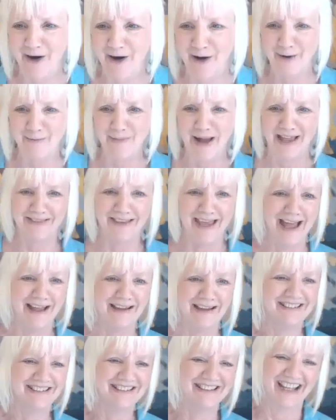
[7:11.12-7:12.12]
at her about
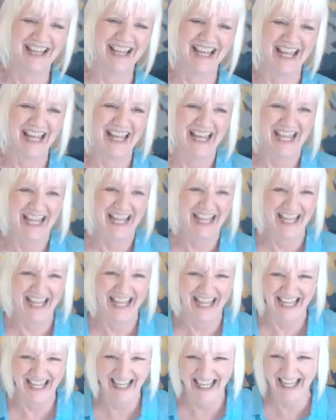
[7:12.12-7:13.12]
that.
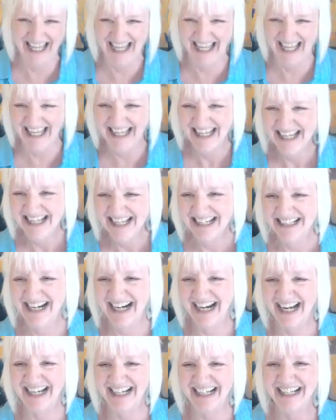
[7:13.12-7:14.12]

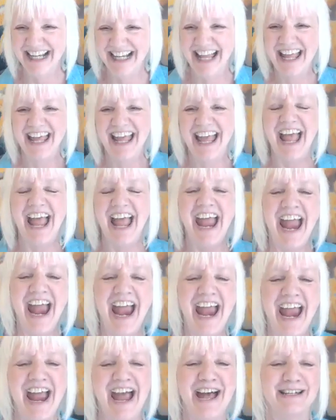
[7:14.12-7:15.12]
Right?
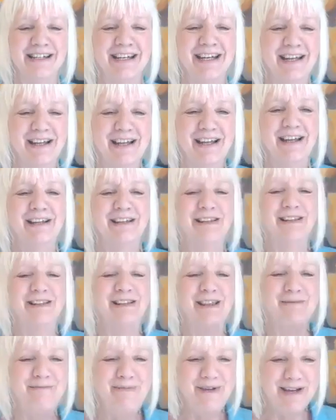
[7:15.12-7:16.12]
And
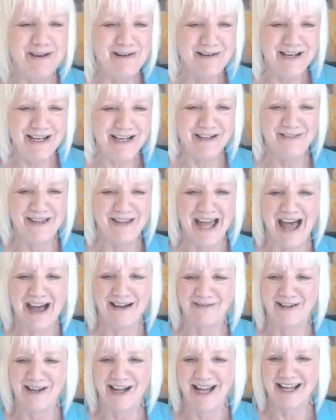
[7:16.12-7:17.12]
the beauty of
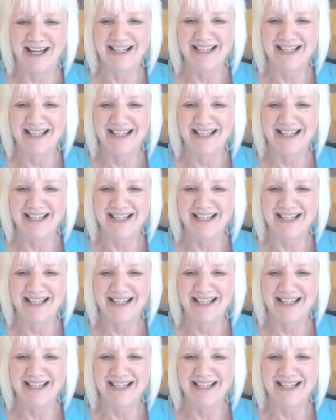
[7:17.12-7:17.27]
that was,